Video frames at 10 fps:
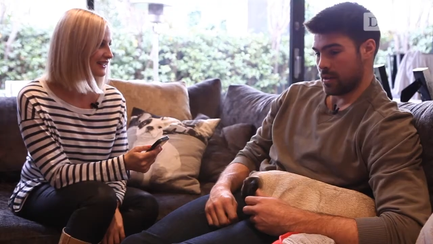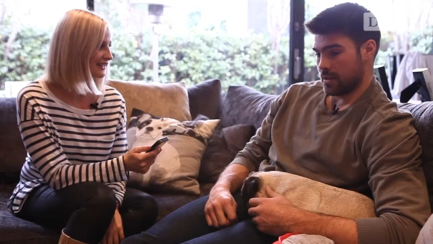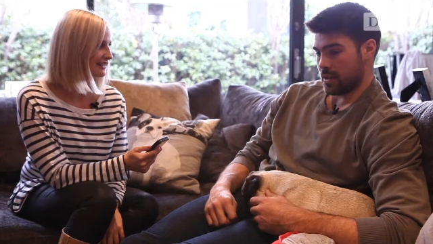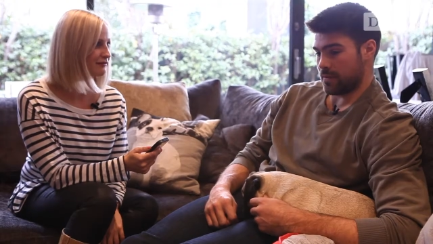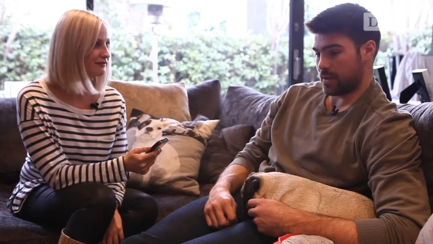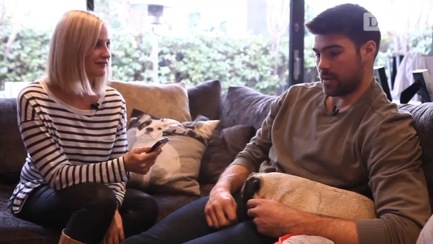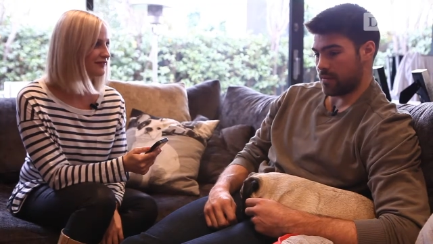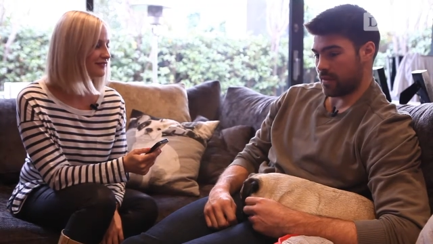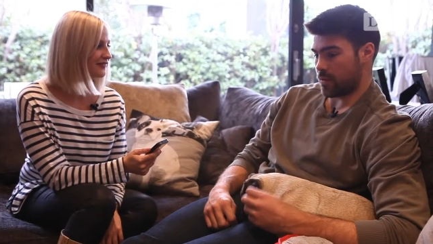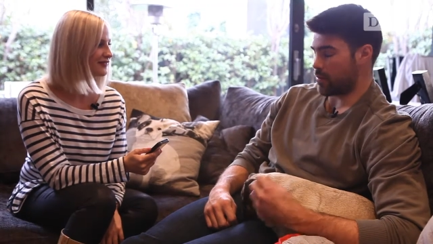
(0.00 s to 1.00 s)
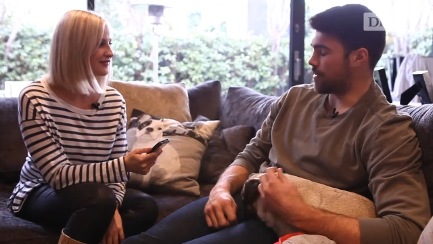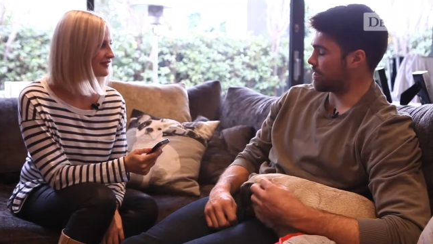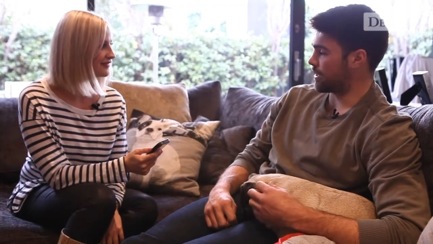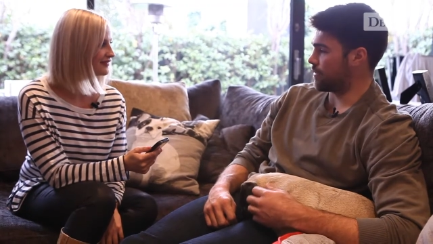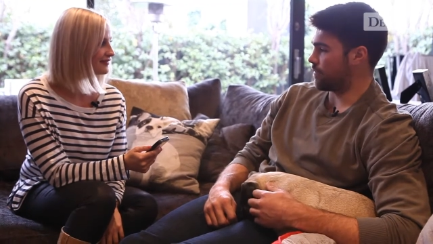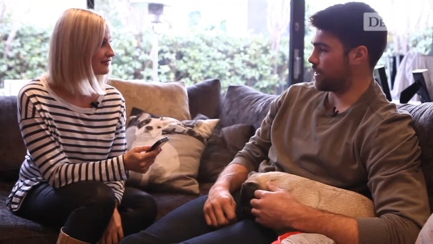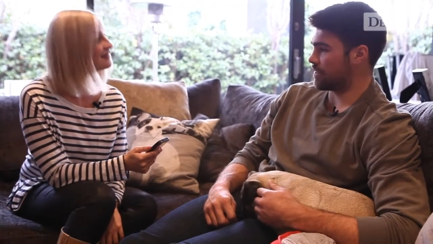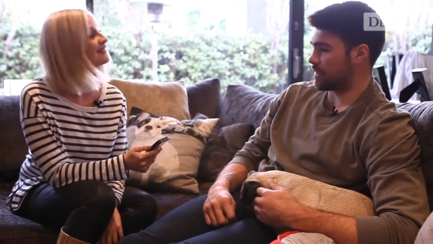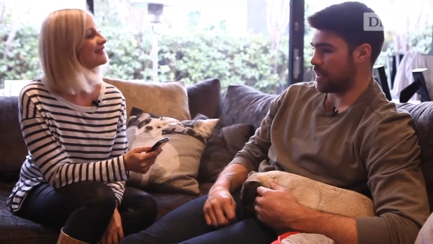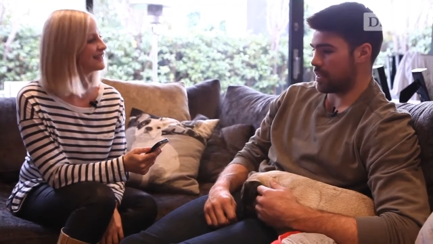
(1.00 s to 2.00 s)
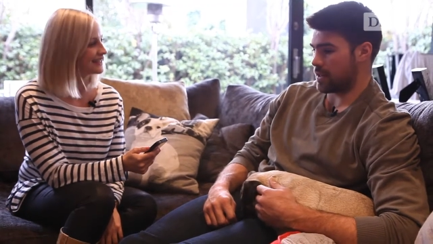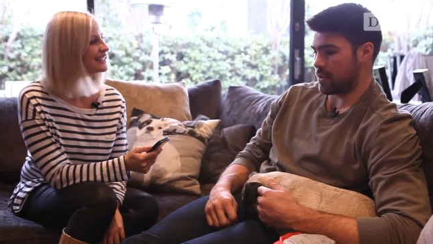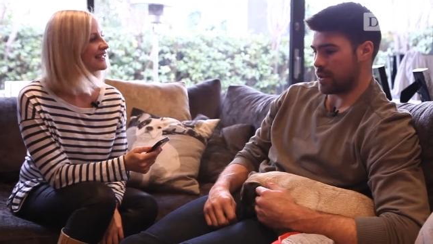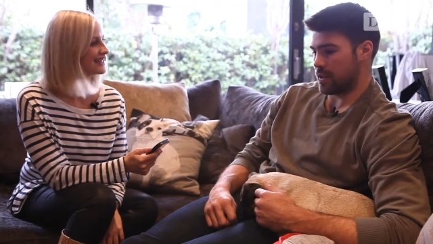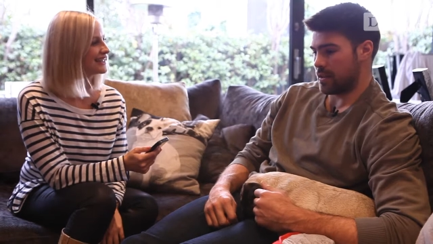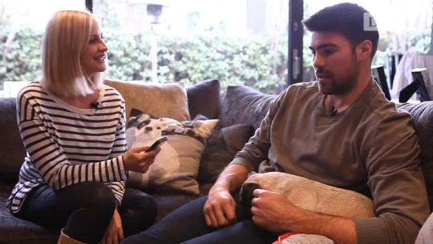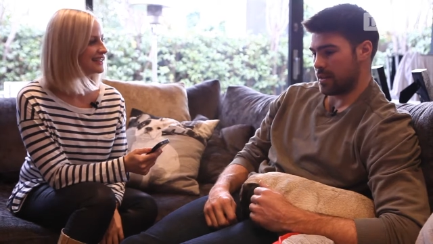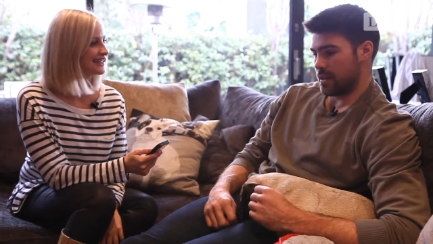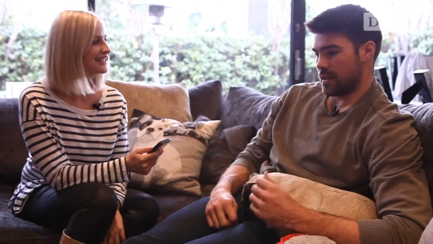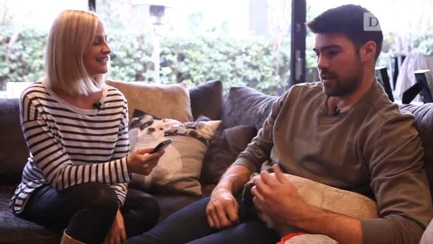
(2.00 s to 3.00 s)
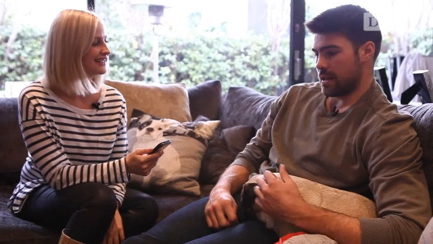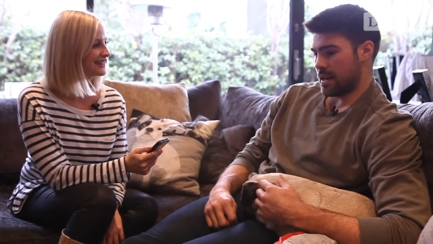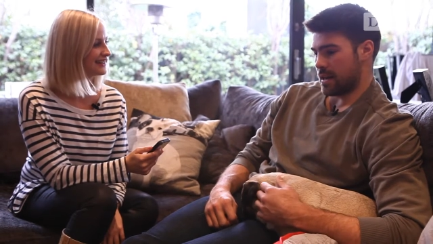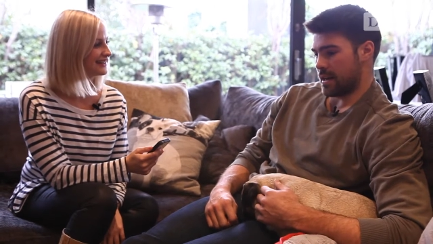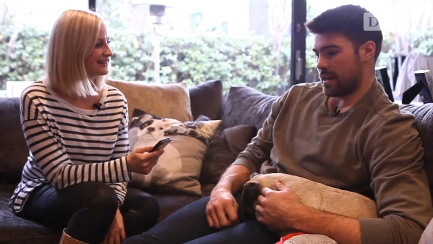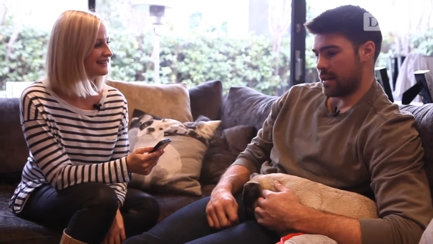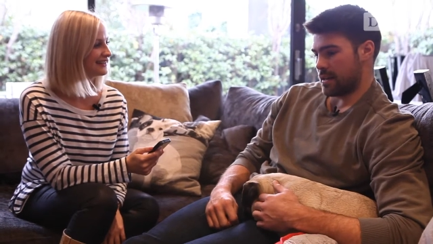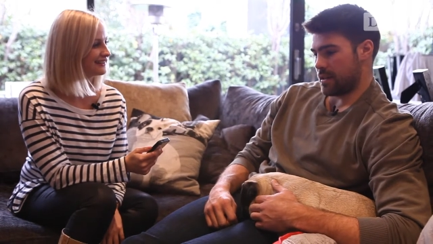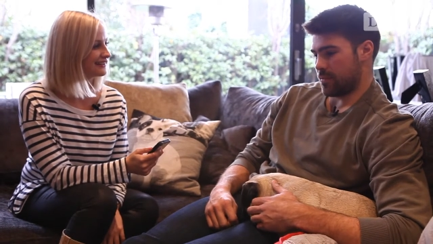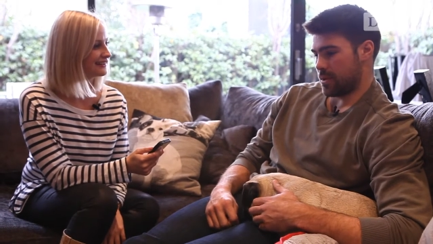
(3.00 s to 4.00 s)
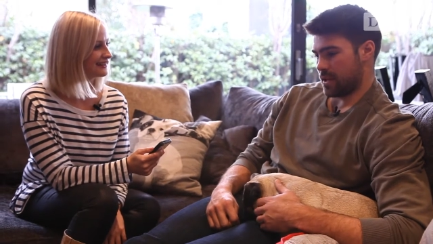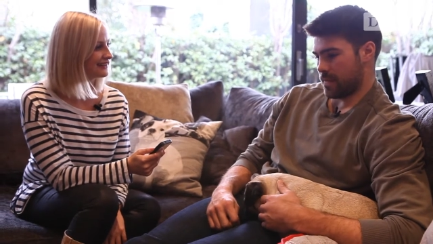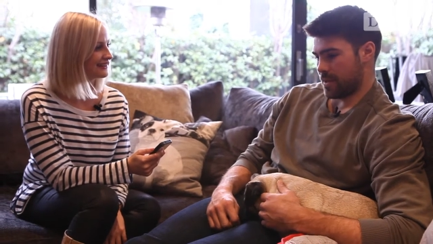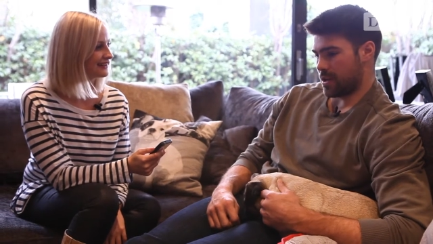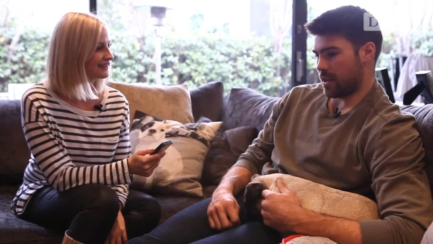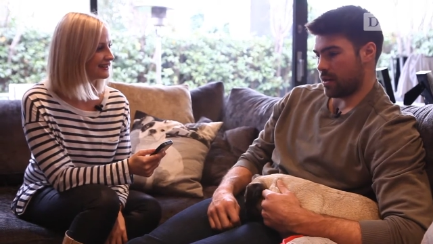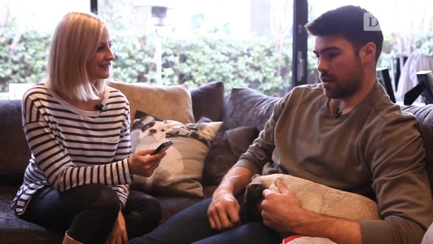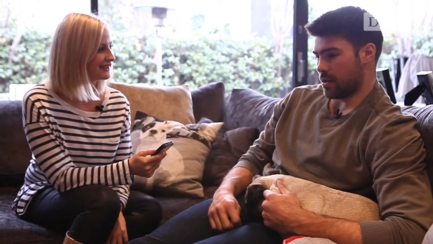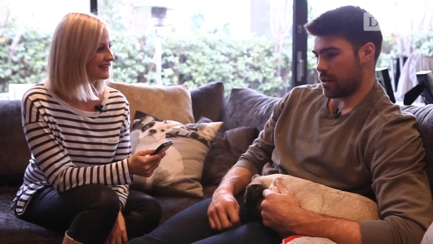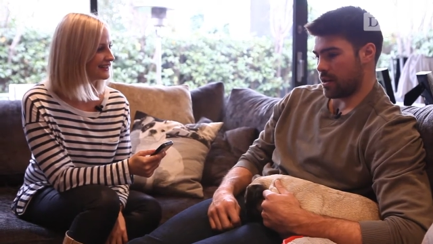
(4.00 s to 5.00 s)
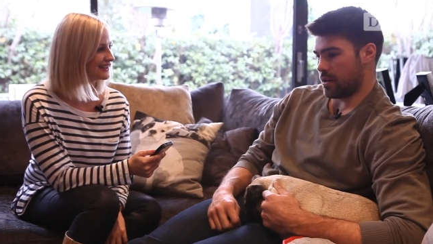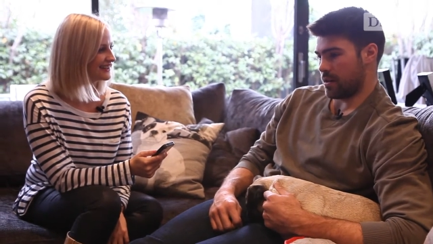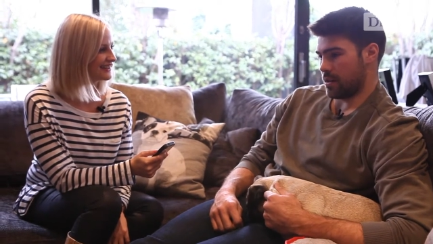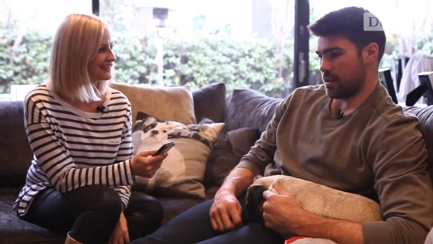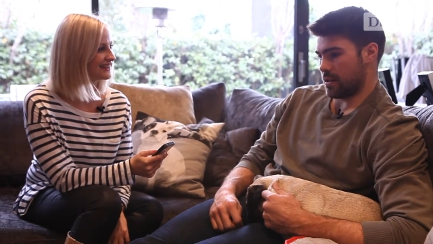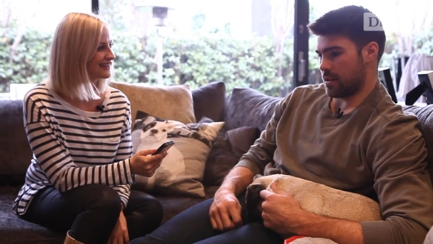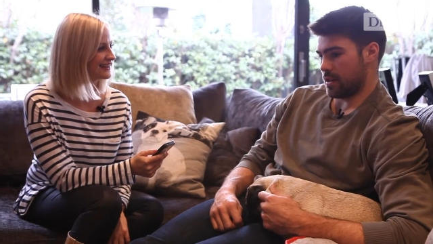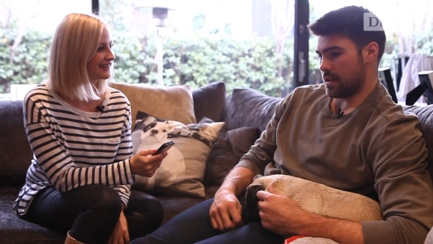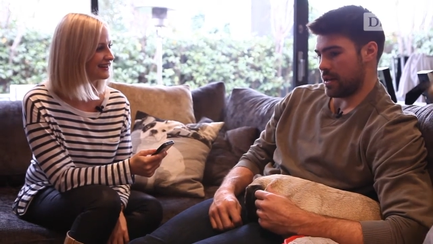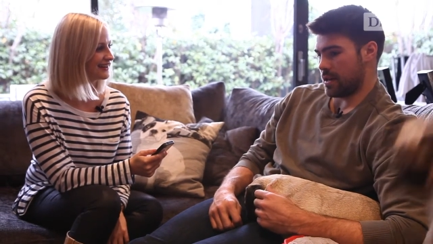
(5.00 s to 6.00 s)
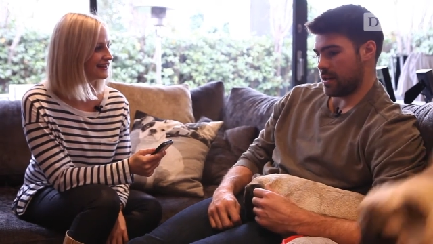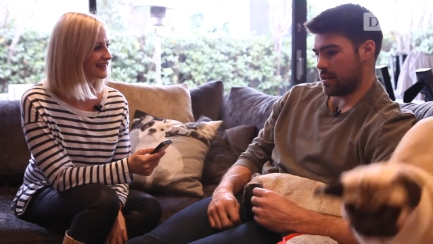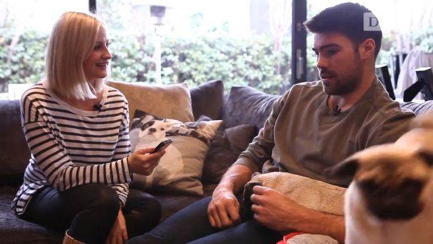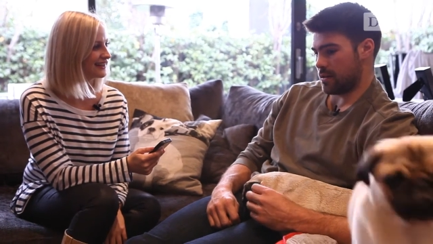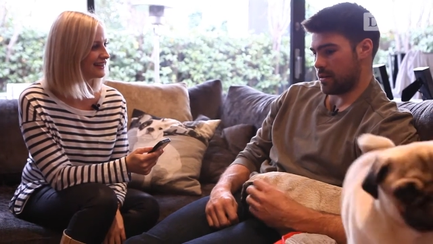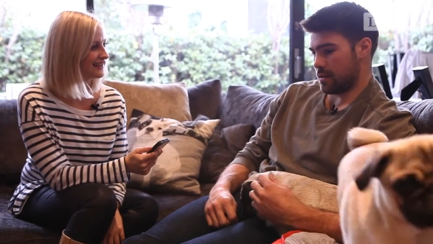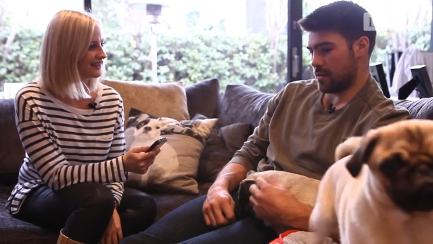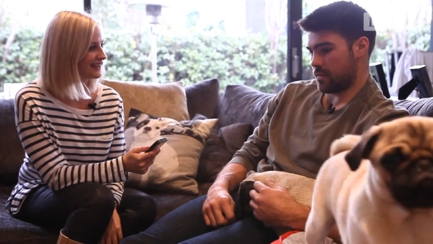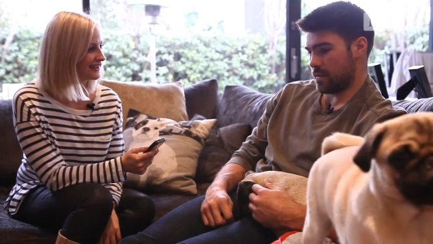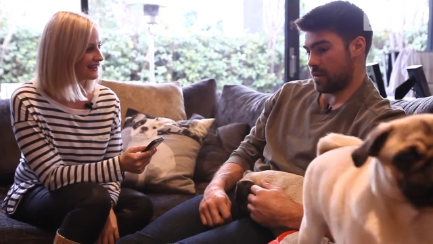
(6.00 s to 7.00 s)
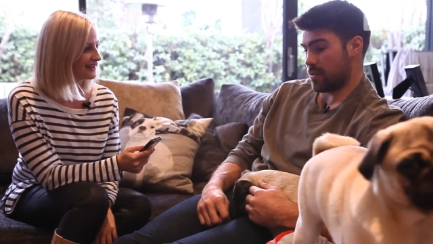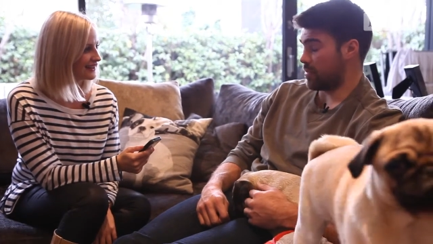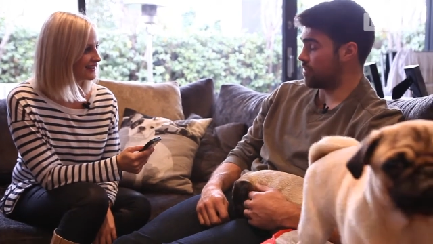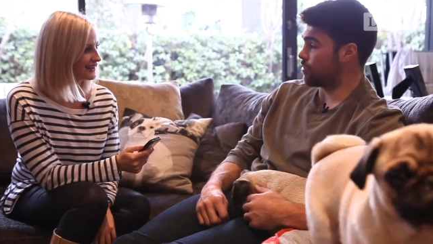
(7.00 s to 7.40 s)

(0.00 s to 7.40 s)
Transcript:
Speaker 1: leftovers from a Mexican feast the other night. Uh, there'd be a fair bit of yogurt and a fair bit of mineral